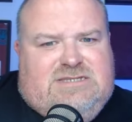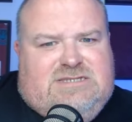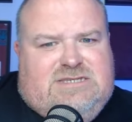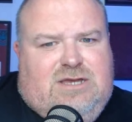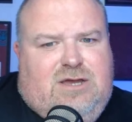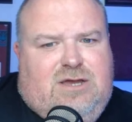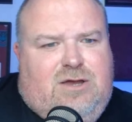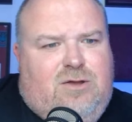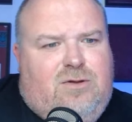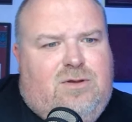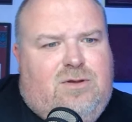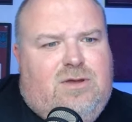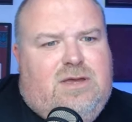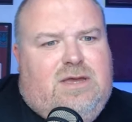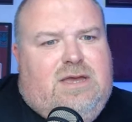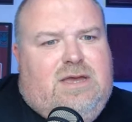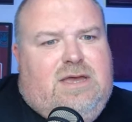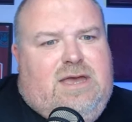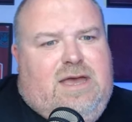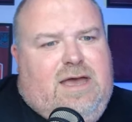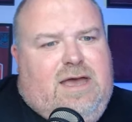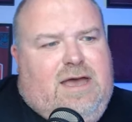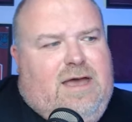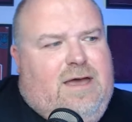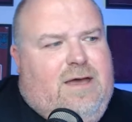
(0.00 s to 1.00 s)
So
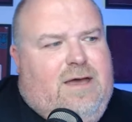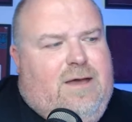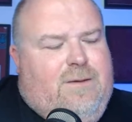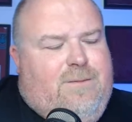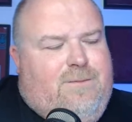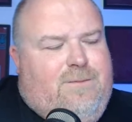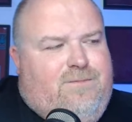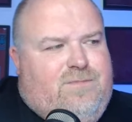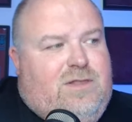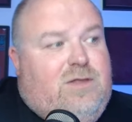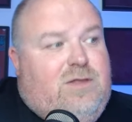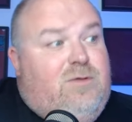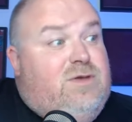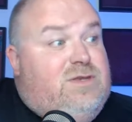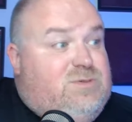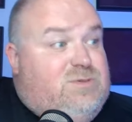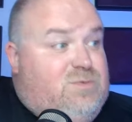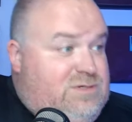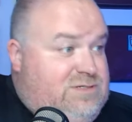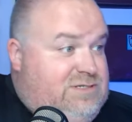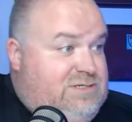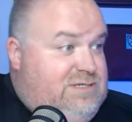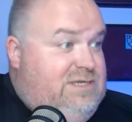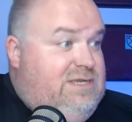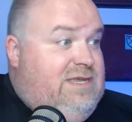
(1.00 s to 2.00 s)
um, Lewis
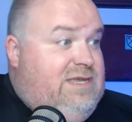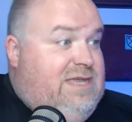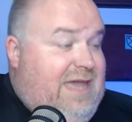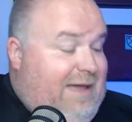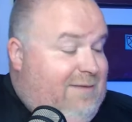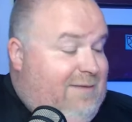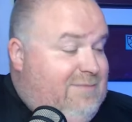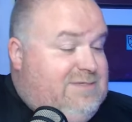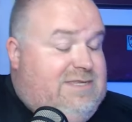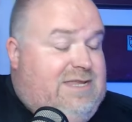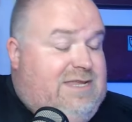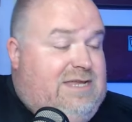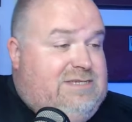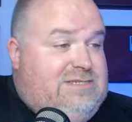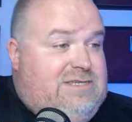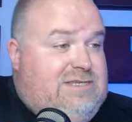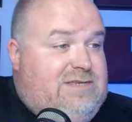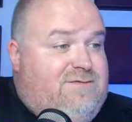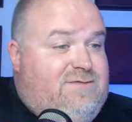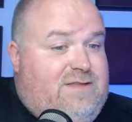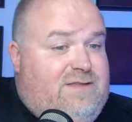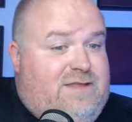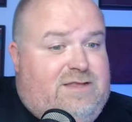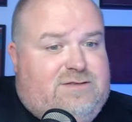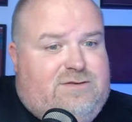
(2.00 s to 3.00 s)
was the captain actually
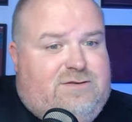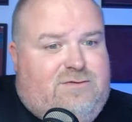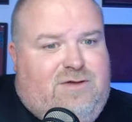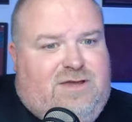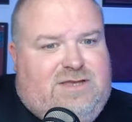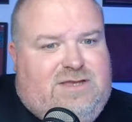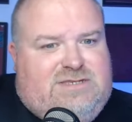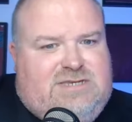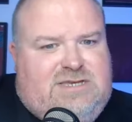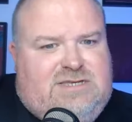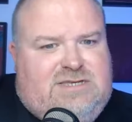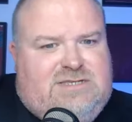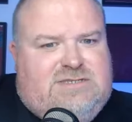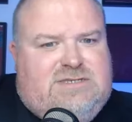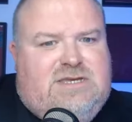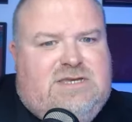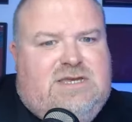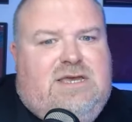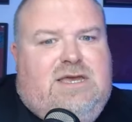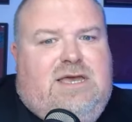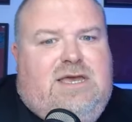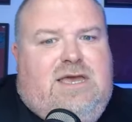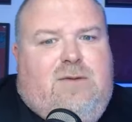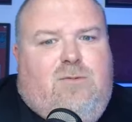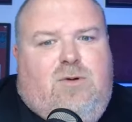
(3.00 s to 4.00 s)
for the under 18s
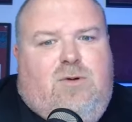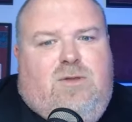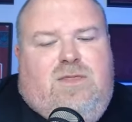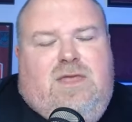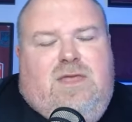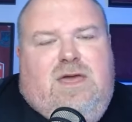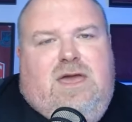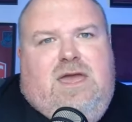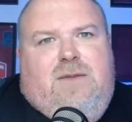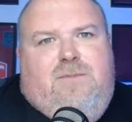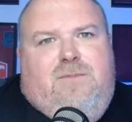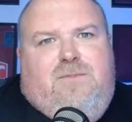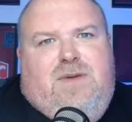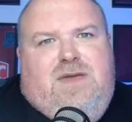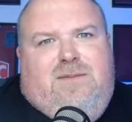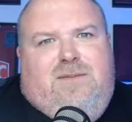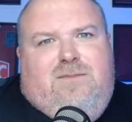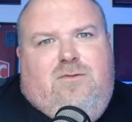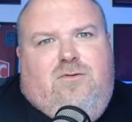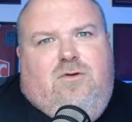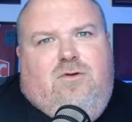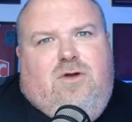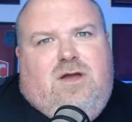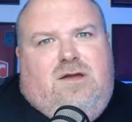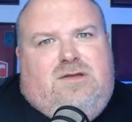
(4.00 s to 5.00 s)
when they beat
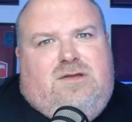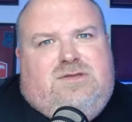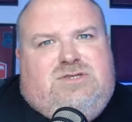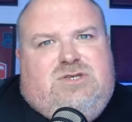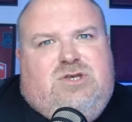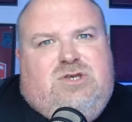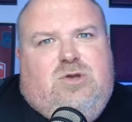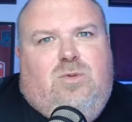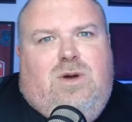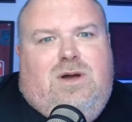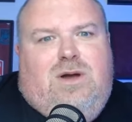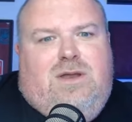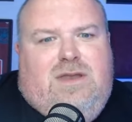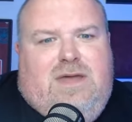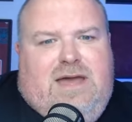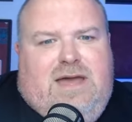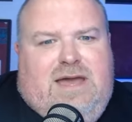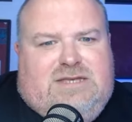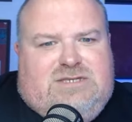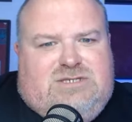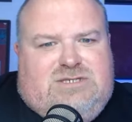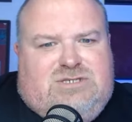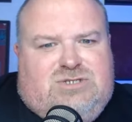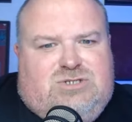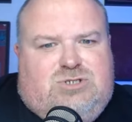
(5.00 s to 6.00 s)
Morocco 2 1
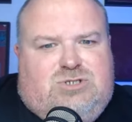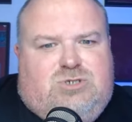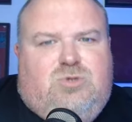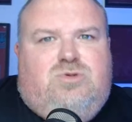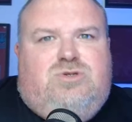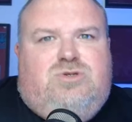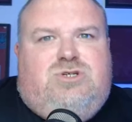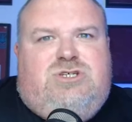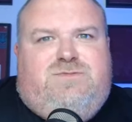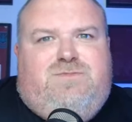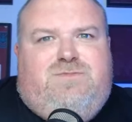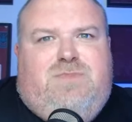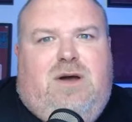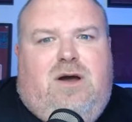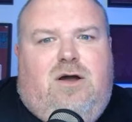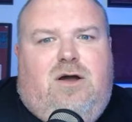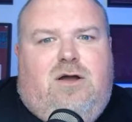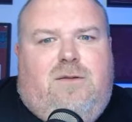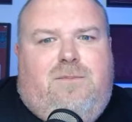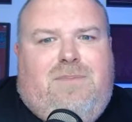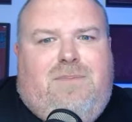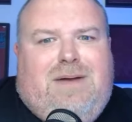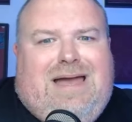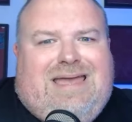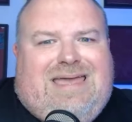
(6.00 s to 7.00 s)
at St George's Park
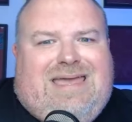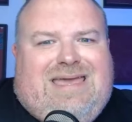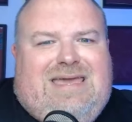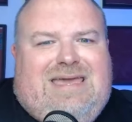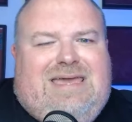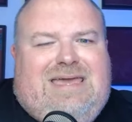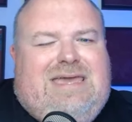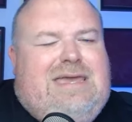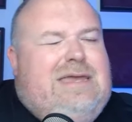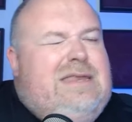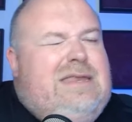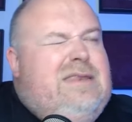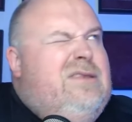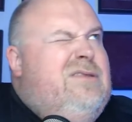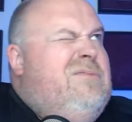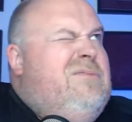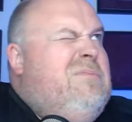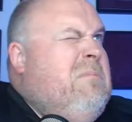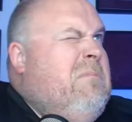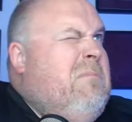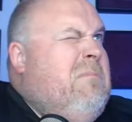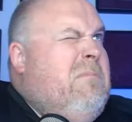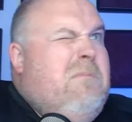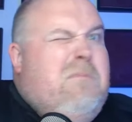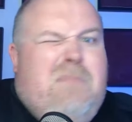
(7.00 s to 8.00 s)
back
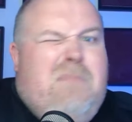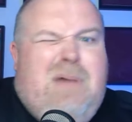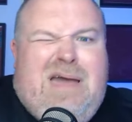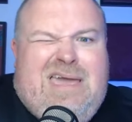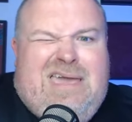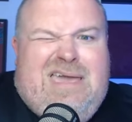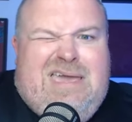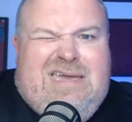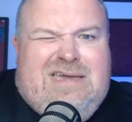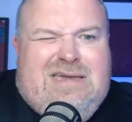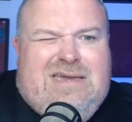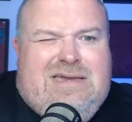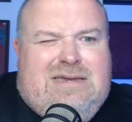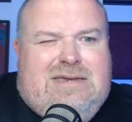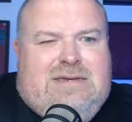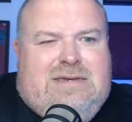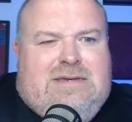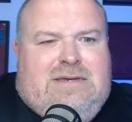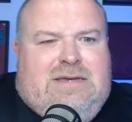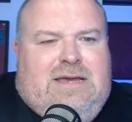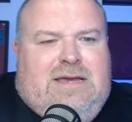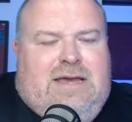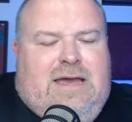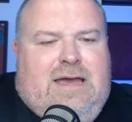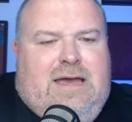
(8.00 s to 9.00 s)
in May.
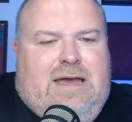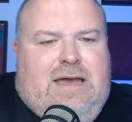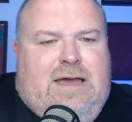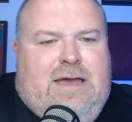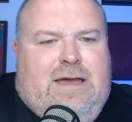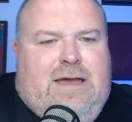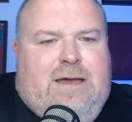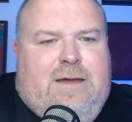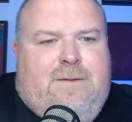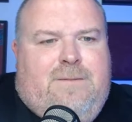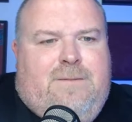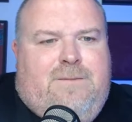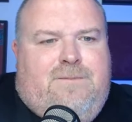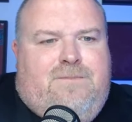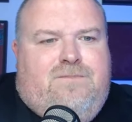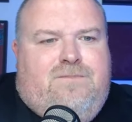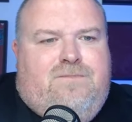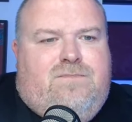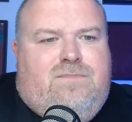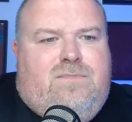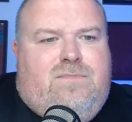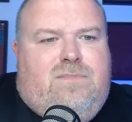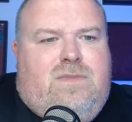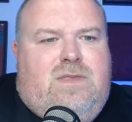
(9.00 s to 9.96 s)
Um,